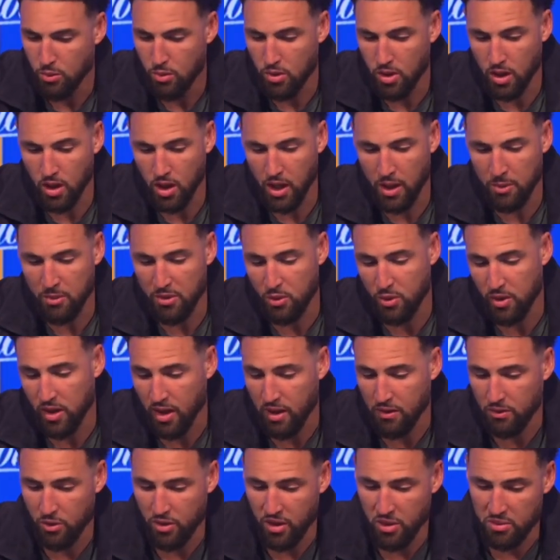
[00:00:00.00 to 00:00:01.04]
Well, I mean, we
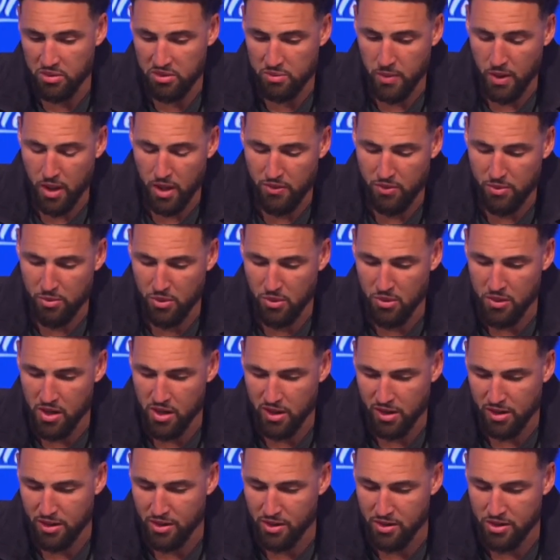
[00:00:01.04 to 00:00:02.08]
have great respect for
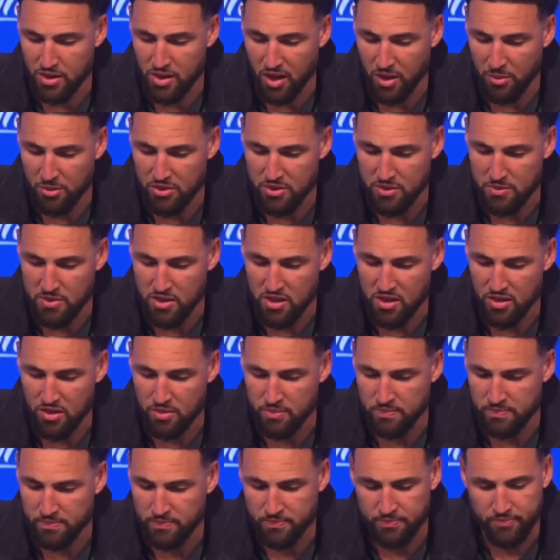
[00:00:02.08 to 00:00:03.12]
Milwaukee. They're a championship
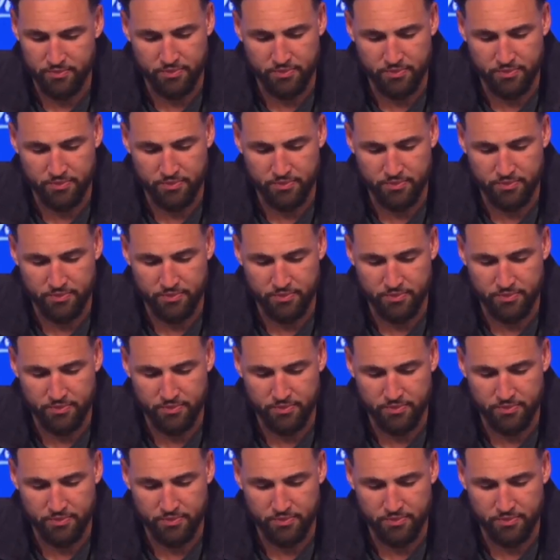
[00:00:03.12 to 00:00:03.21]
team.